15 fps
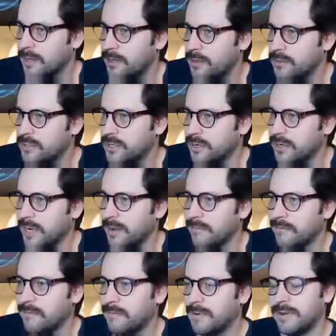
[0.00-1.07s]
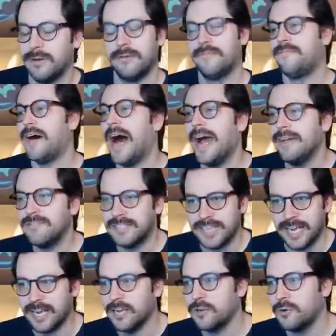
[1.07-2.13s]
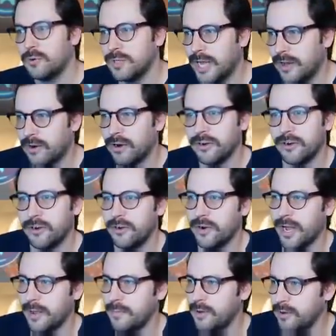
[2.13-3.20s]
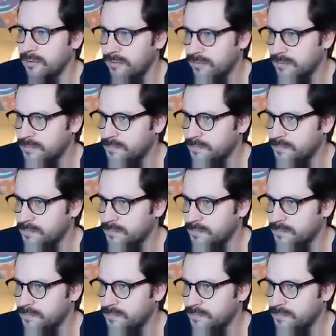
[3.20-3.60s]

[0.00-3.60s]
Use your Unite. Five second cooldown on your Unite move?